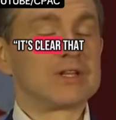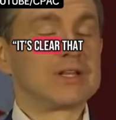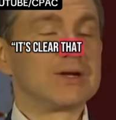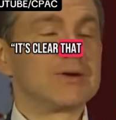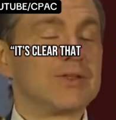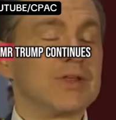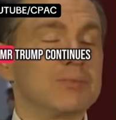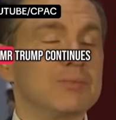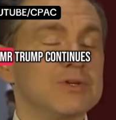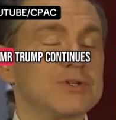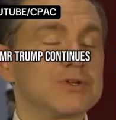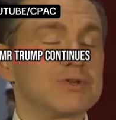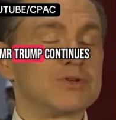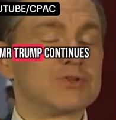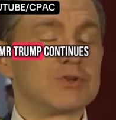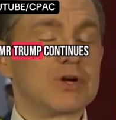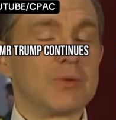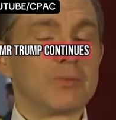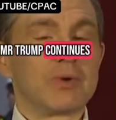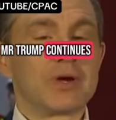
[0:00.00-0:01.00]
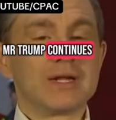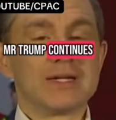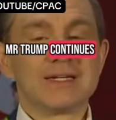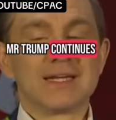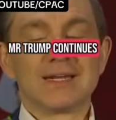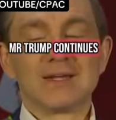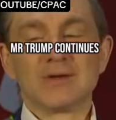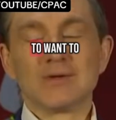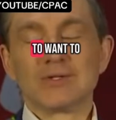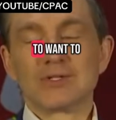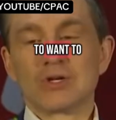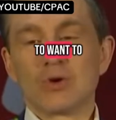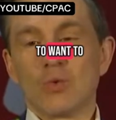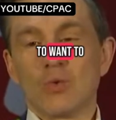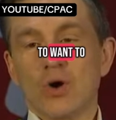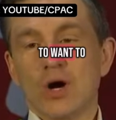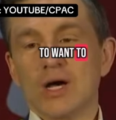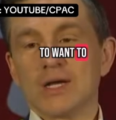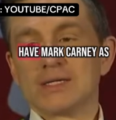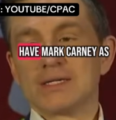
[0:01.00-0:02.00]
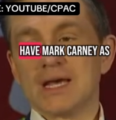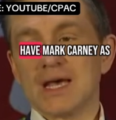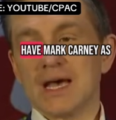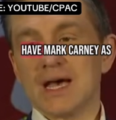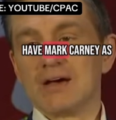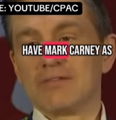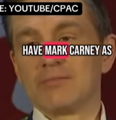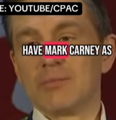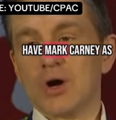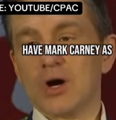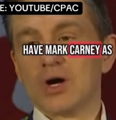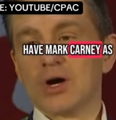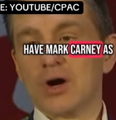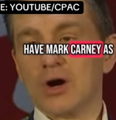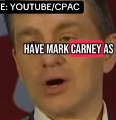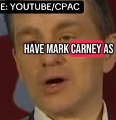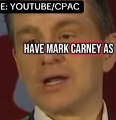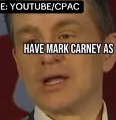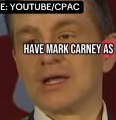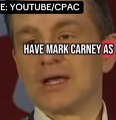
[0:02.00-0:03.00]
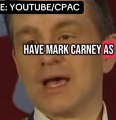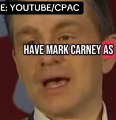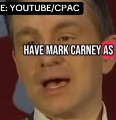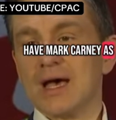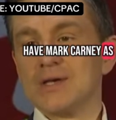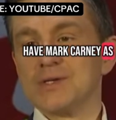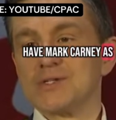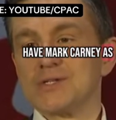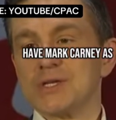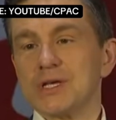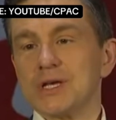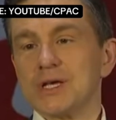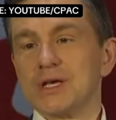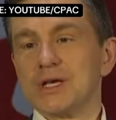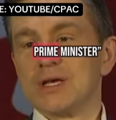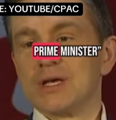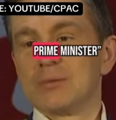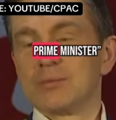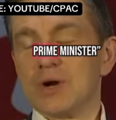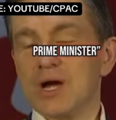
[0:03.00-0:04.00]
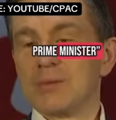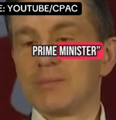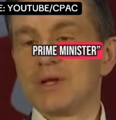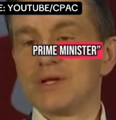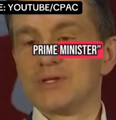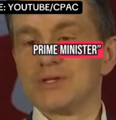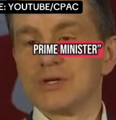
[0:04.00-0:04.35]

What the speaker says: that Mr. Trump continues to want to have Mark Carney as Prime Minister.